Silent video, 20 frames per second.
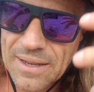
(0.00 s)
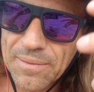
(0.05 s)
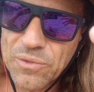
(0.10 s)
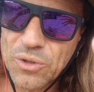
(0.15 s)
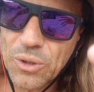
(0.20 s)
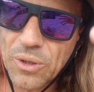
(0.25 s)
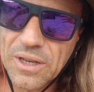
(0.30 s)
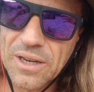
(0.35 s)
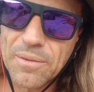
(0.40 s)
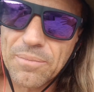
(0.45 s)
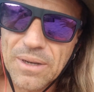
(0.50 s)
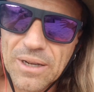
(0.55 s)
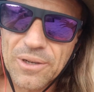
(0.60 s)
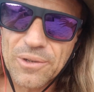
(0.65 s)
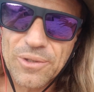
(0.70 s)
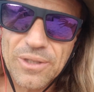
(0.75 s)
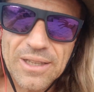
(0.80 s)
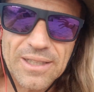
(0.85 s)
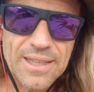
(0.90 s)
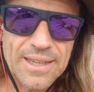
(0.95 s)
I'm talking
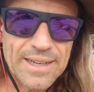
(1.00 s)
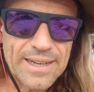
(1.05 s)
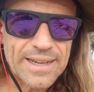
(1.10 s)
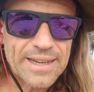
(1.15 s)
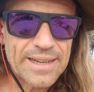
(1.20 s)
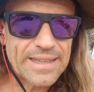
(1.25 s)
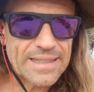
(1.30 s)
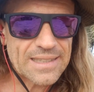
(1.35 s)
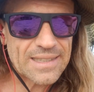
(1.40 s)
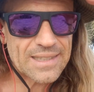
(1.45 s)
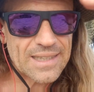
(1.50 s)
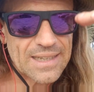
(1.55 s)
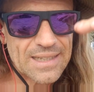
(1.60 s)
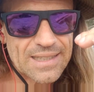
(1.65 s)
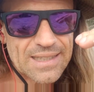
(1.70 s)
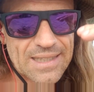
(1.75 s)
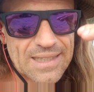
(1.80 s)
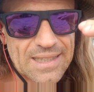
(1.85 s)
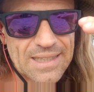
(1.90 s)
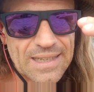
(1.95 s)
about, that they are
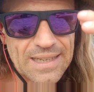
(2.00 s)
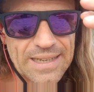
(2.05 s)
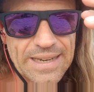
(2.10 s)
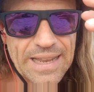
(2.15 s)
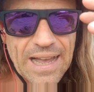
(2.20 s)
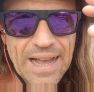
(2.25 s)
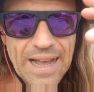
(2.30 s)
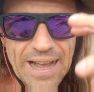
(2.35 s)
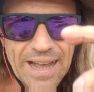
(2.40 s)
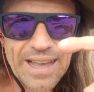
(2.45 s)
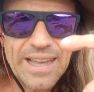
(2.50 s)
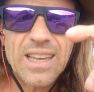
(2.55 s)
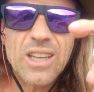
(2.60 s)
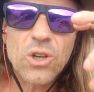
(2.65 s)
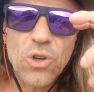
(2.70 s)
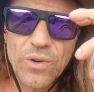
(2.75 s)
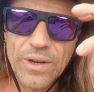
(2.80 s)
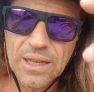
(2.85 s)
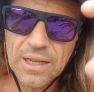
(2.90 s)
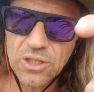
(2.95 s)
such in a high
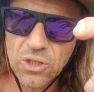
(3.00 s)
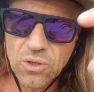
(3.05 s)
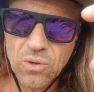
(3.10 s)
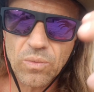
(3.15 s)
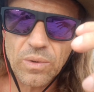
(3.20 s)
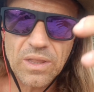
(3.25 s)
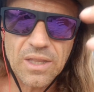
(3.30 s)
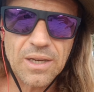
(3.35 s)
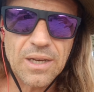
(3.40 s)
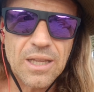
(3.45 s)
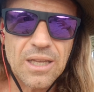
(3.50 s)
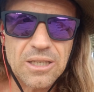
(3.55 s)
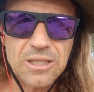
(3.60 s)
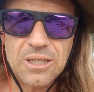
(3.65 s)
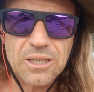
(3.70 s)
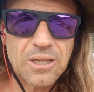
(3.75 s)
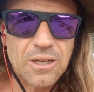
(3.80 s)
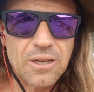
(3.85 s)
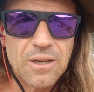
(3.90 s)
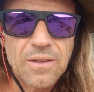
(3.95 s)
connection with the
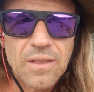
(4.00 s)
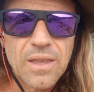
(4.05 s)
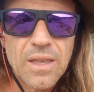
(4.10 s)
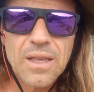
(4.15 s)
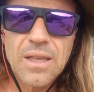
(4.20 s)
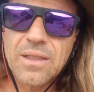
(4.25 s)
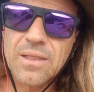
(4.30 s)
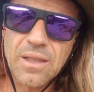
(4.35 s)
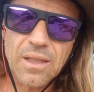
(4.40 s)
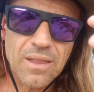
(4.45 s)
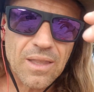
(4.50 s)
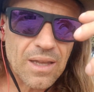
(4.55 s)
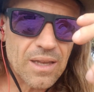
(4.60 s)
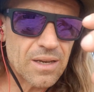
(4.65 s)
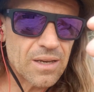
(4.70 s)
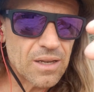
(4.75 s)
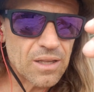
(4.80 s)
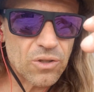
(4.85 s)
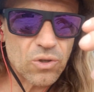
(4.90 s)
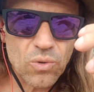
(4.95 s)
nature that they
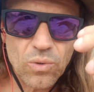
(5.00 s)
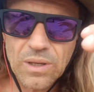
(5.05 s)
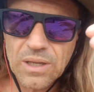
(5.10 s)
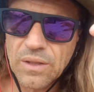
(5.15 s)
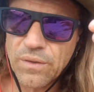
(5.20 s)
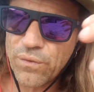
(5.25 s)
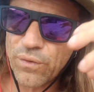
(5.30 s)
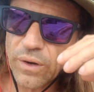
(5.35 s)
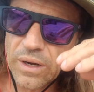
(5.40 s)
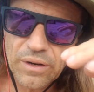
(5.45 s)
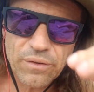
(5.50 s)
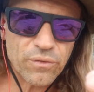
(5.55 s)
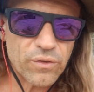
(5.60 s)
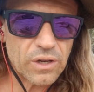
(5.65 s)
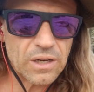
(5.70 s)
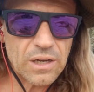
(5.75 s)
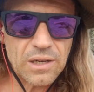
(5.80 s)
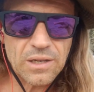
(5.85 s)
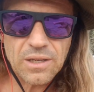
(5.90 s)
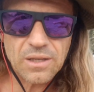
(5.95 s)
need to eat
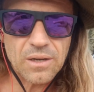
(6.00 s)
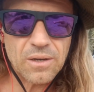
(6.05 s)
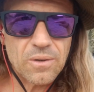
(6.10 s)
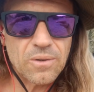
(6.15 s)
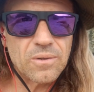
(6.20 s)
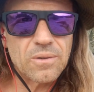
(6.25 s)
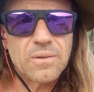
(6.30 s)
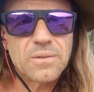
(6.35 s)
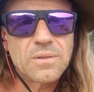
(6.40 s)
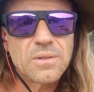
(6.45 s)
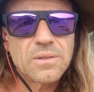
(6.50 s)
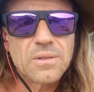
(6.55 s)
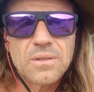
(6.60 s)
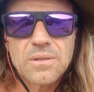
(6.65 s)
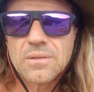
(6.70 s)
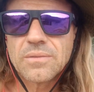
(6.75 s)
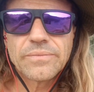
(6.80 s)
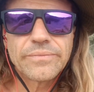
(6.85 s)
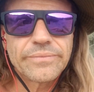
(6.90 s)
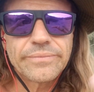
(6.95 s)
very little,
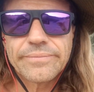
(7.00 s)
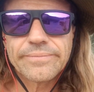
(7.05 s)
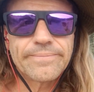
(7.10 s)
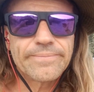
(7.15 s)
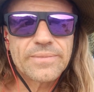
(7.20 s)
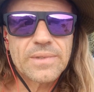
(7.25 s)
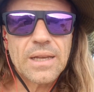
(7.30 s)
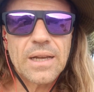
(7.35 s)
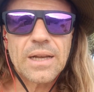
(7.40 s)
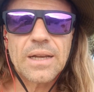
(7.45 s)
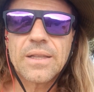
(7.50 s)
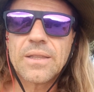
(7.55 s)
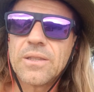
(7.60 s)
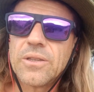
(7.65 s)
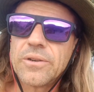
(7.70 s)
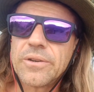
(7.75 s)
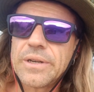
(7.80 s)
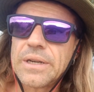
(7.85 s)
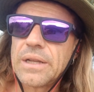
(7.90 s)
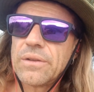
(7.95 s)
and
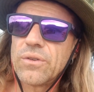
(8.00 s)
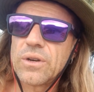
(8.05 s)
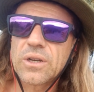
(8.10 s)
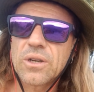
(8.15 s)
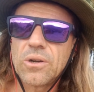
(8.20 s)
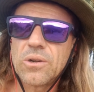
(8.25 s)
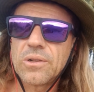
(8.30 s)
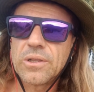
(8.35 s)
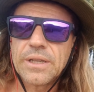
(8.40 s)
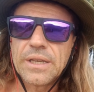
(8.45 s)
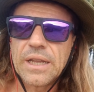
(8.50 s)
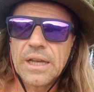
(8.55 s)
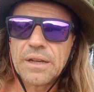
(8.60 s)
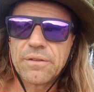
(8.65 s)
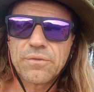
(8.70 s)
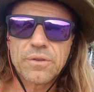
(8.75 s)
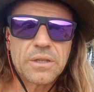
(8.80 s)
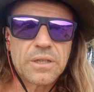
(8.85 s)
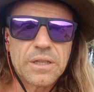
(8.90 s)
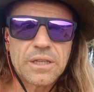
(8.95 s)
you're never cold
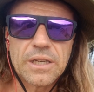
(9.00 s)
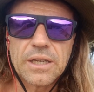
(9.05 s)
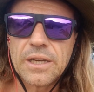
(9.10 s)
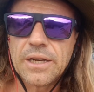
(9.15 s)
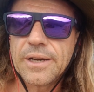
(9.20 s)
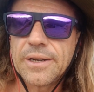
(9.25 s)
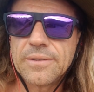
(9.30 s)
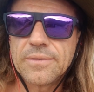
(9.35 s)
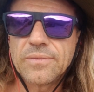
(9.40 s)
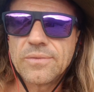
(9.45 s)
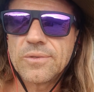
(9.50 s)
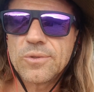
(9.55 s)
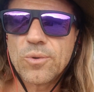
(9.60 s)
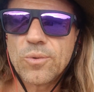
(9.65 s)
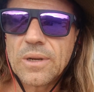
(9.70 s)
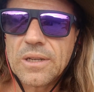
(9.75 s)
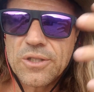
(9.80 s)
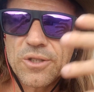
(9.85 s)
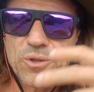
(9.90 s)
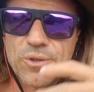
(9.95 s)
enough in here.
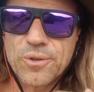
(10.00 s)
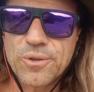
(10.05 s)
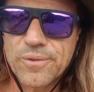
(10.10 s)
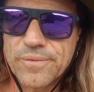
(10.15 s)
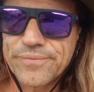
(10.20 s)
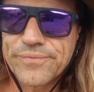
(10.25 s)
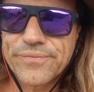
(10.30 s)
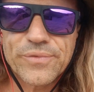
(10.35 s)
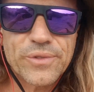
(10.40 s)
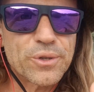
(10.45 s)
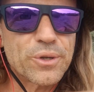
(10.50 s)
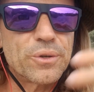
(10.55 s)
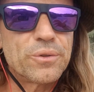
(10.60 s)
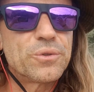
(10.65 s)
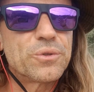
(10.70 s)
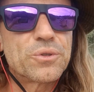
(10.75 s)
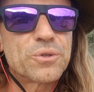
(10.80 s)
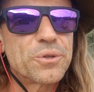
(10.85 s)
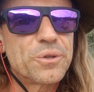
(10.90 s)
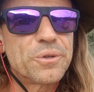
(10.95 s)
Once you
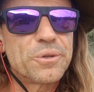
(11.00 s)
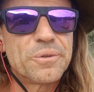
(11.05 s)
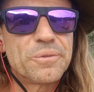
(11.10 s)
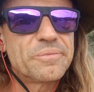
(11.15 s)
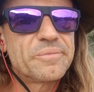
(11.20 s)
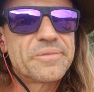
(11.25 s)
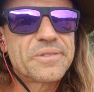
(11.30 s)
control,